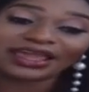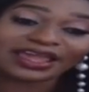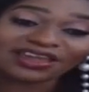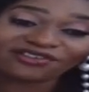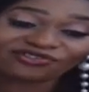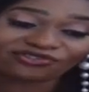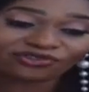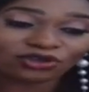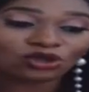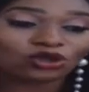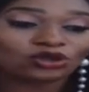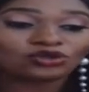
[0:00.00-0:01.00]
if
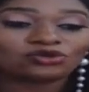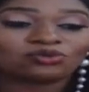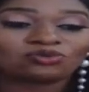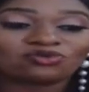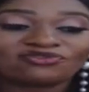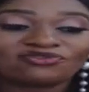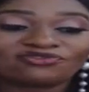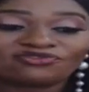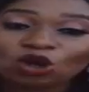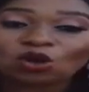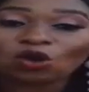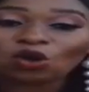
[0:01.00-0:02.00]
you
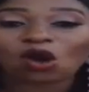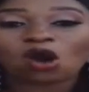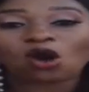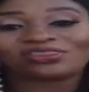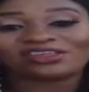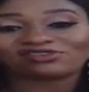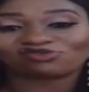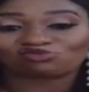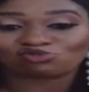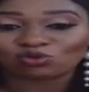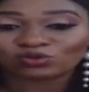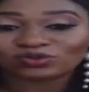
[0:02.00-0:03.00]
follow all these
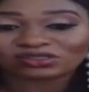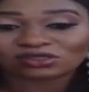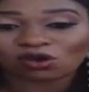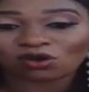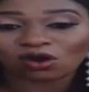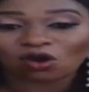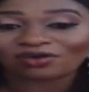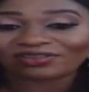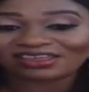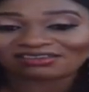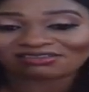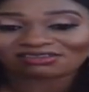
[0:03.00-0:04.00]
rules or all
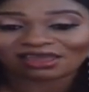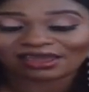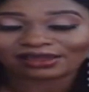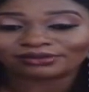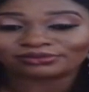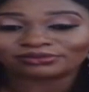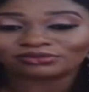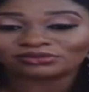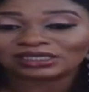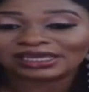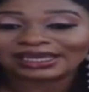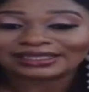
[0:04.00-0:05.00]
these um,
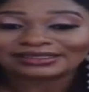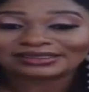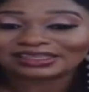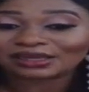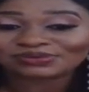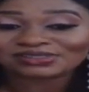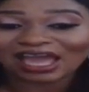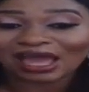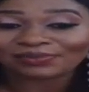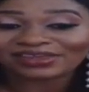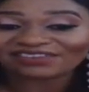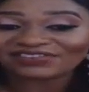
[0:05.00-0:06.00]
tips
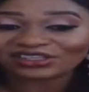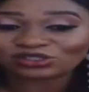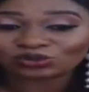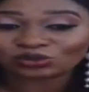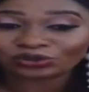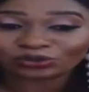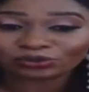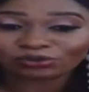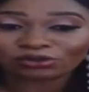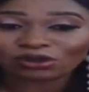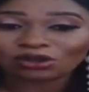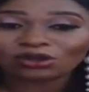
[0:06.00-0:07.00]
I'm giving to
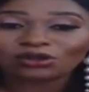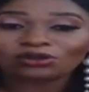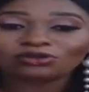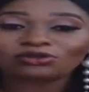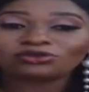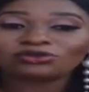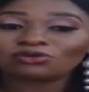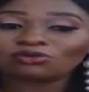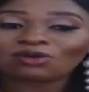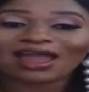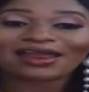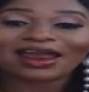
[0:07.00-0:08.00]
you,
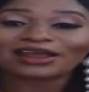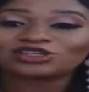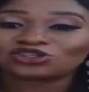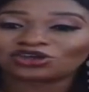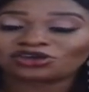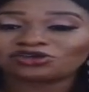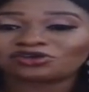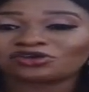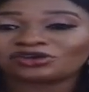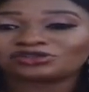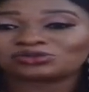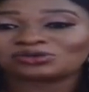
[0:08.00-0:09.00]
you I assure you you're
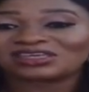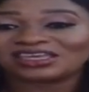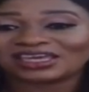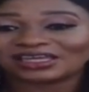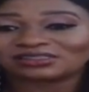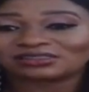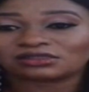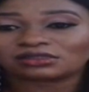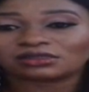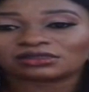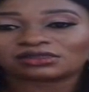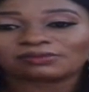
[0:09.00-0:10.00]
going to get
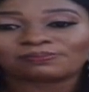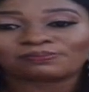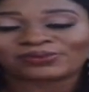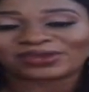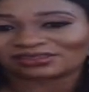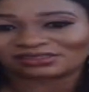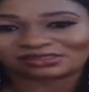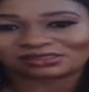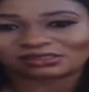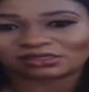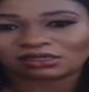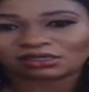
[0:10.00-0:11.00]
the
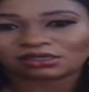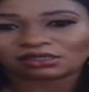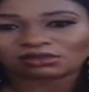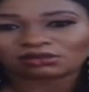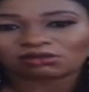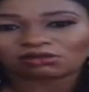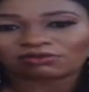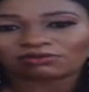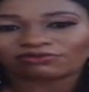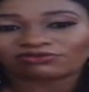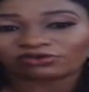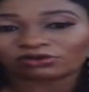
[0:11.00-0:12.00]
best
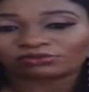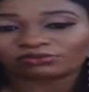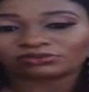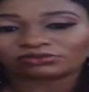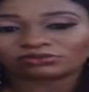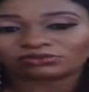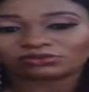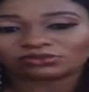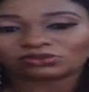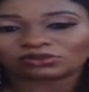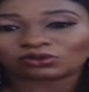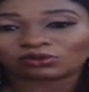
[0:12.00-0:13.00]
from
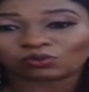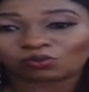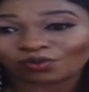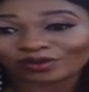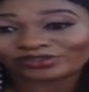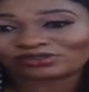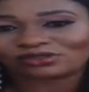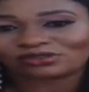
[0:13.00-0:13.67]
what